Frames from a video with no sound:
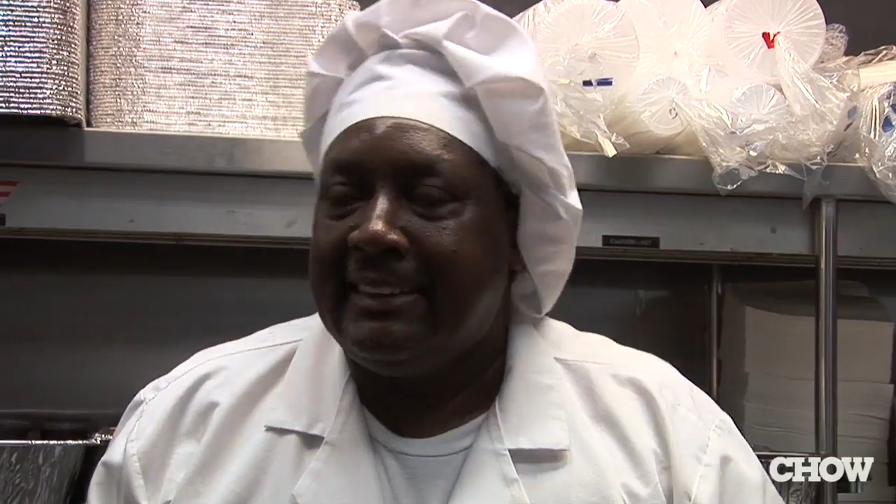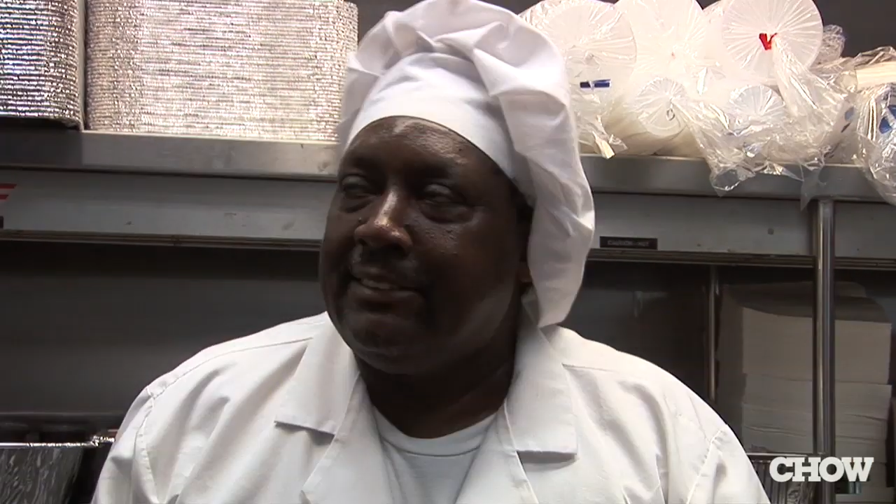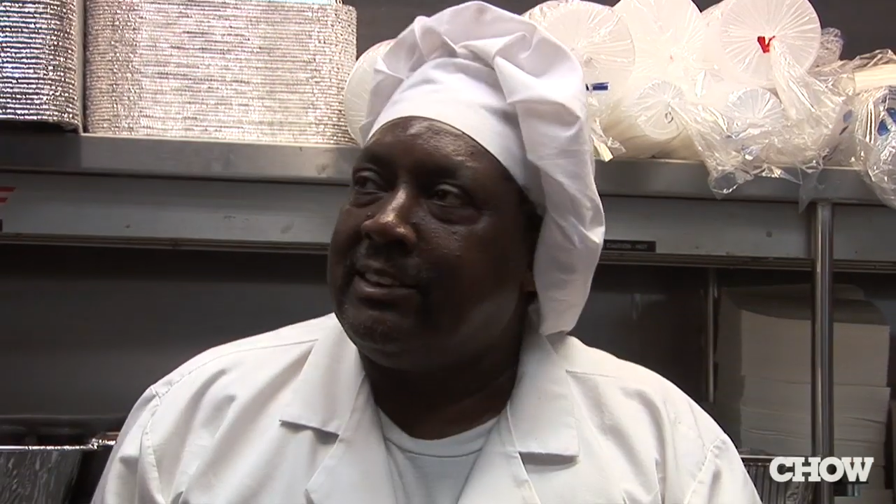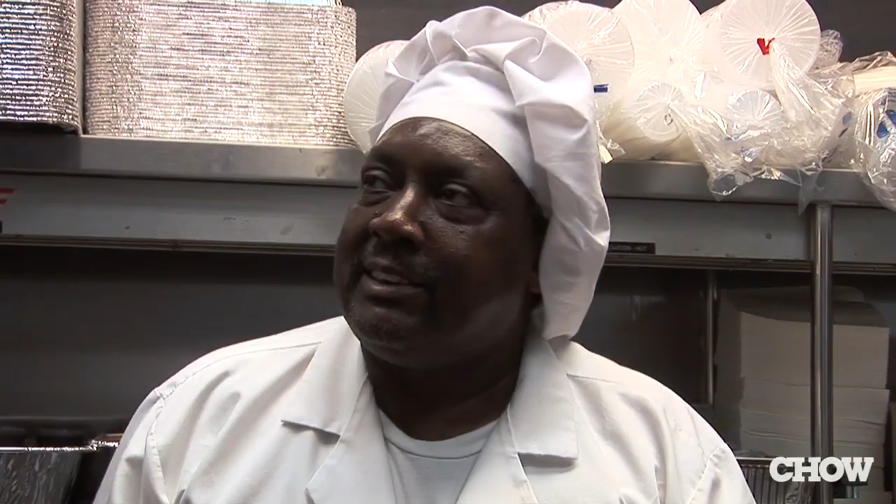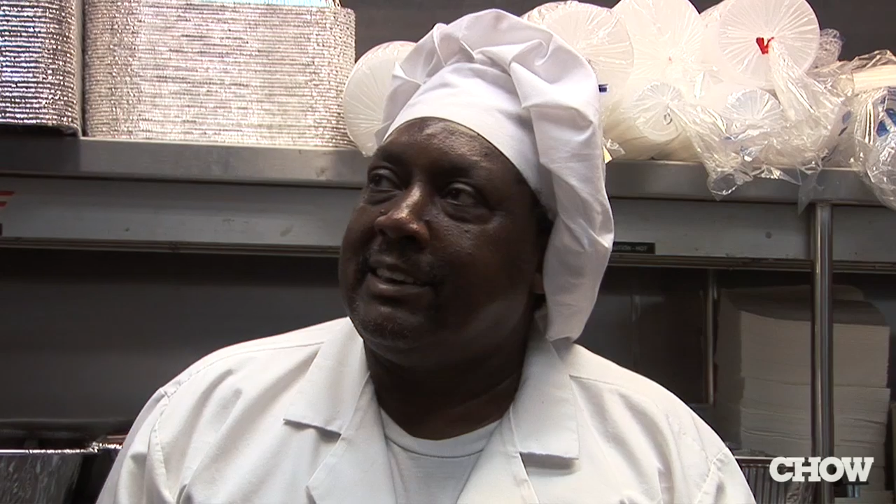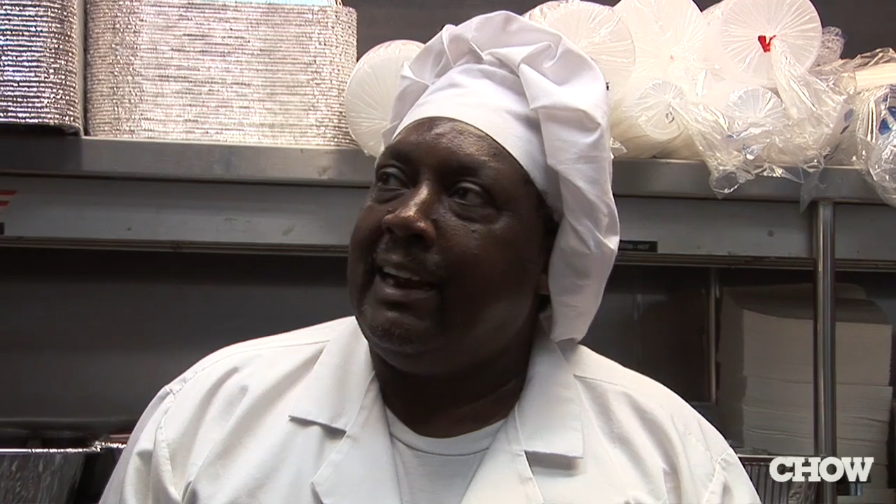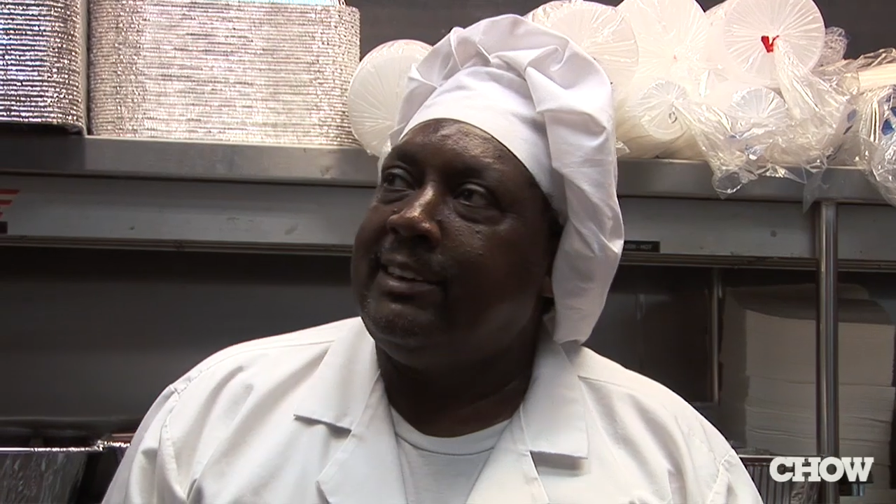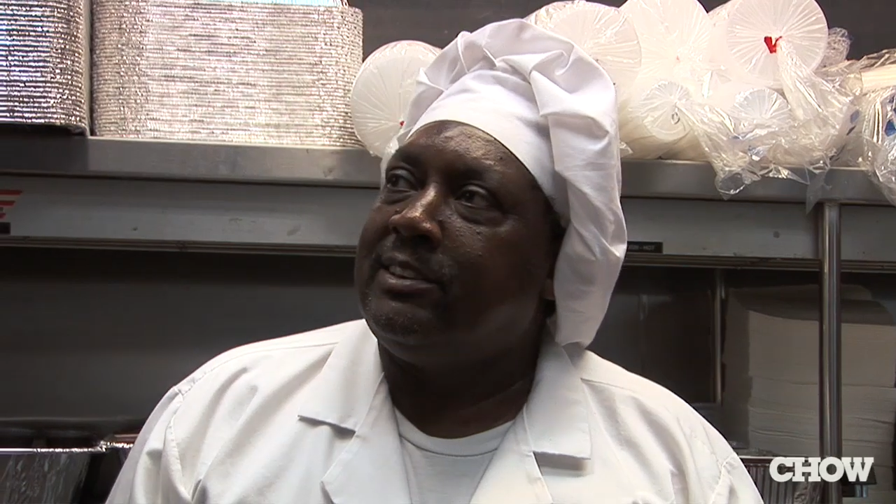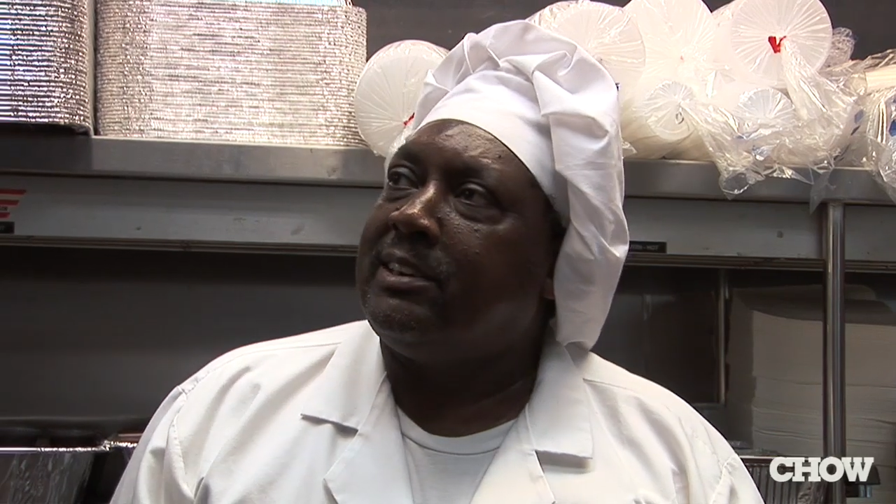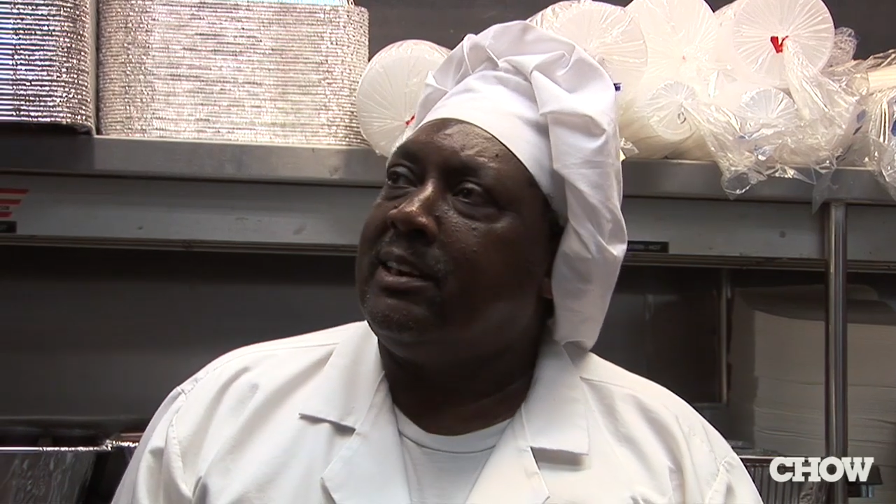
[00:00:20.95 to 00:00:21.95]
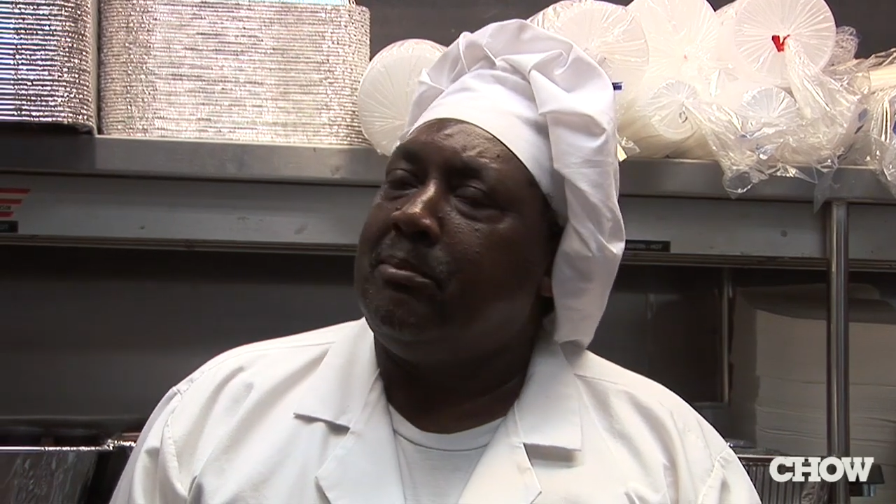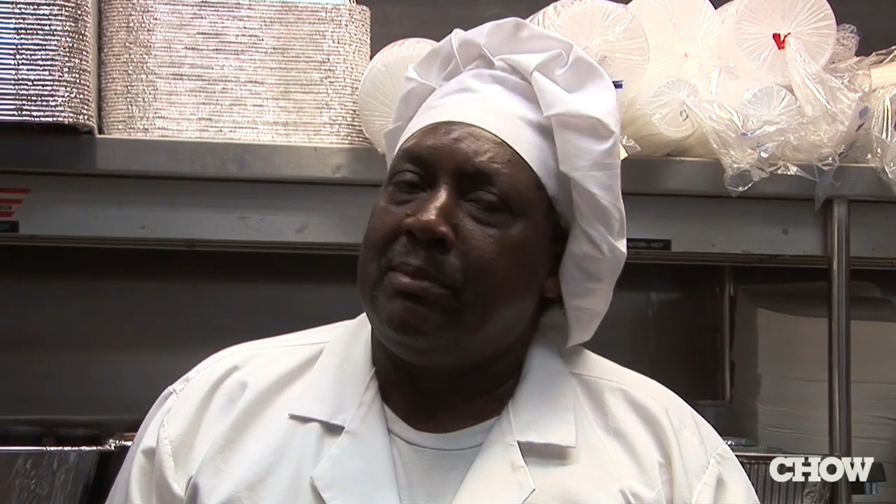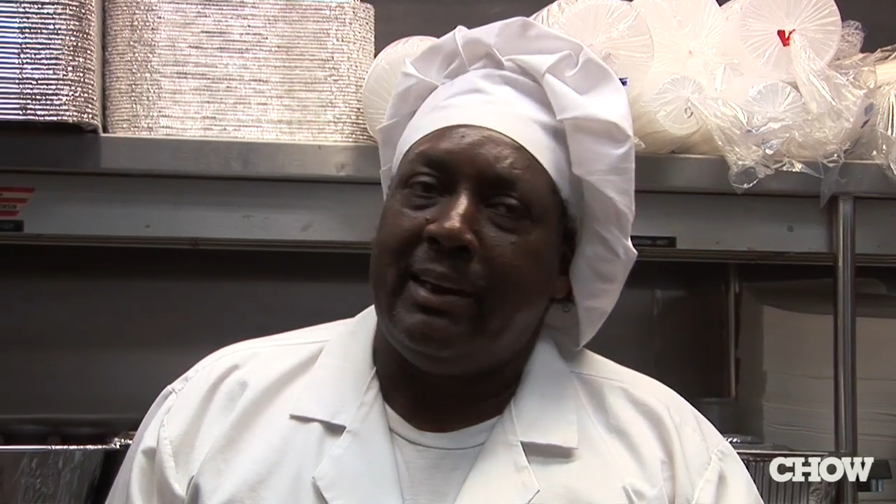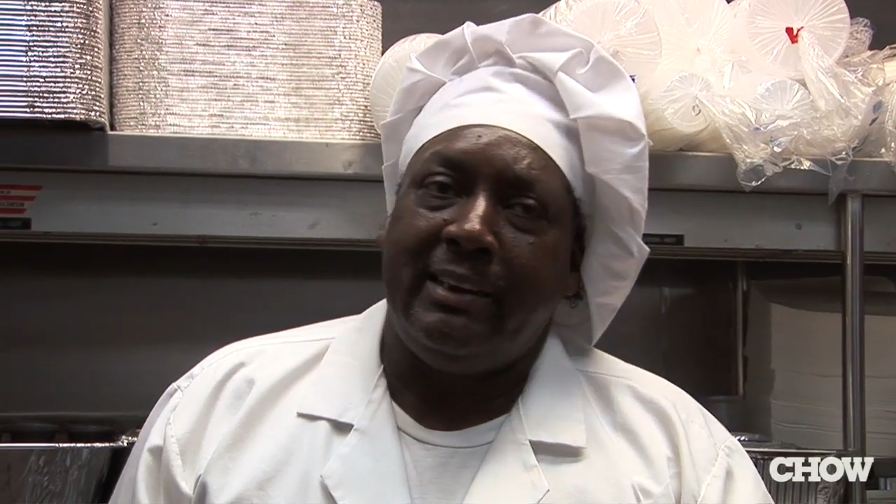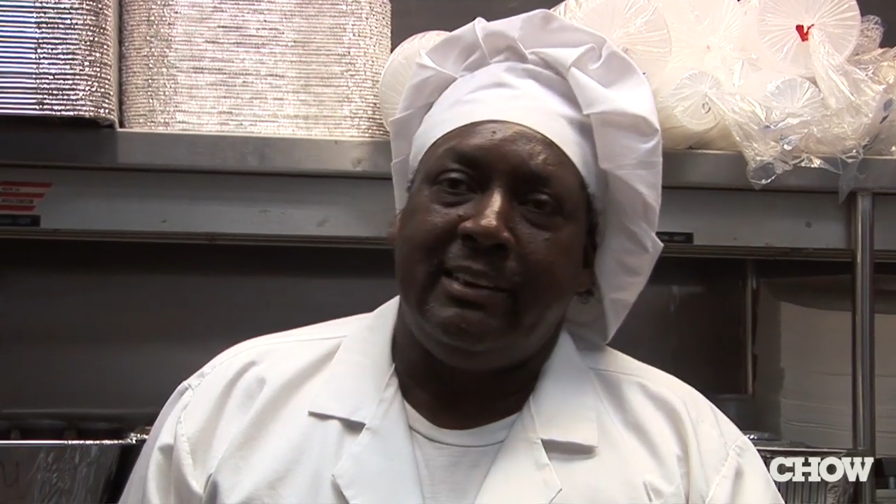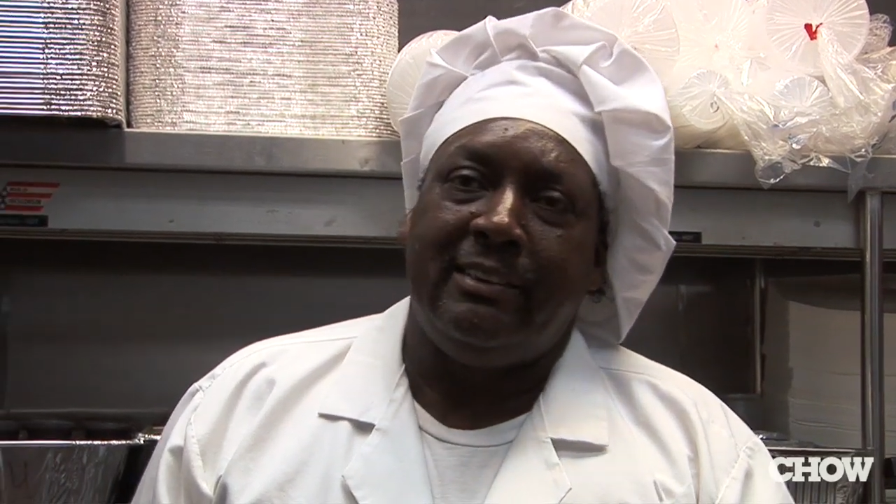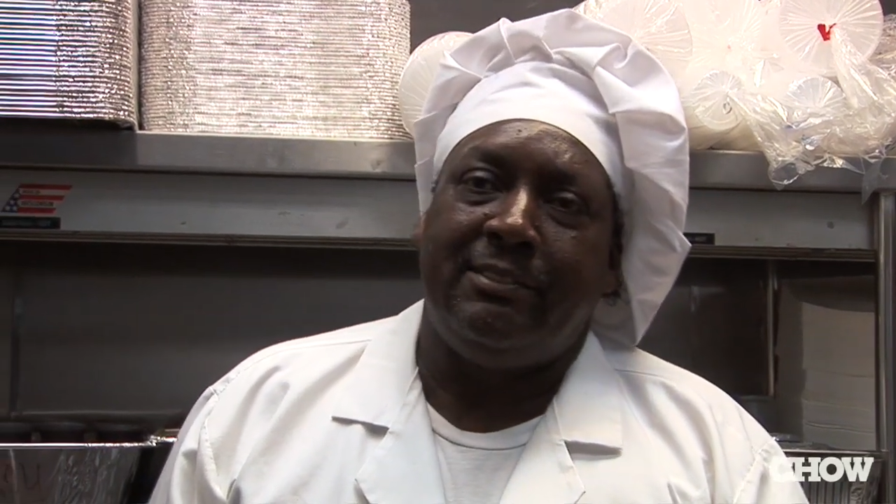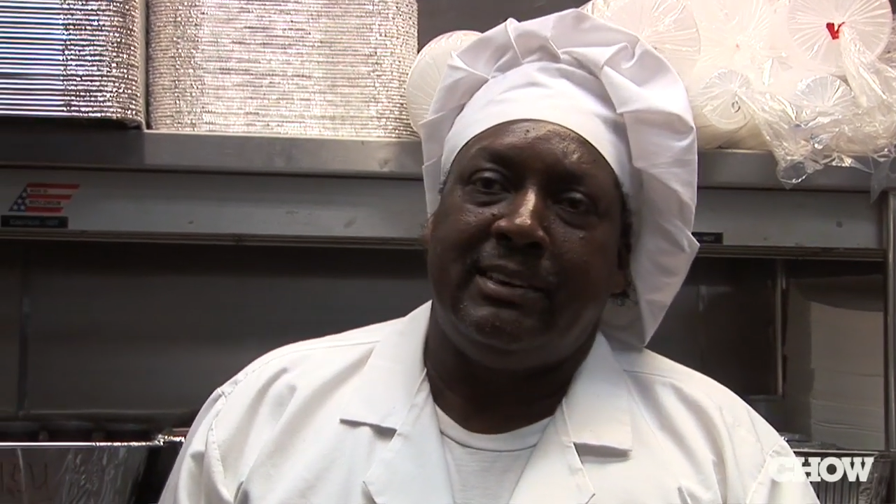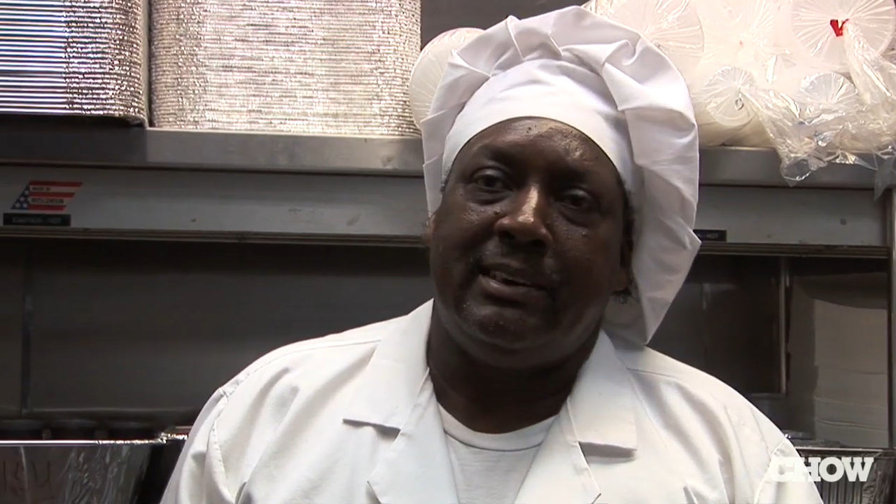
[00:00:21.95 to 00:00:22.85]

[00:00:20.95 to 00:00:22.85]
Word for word: There was this guy who used to come by every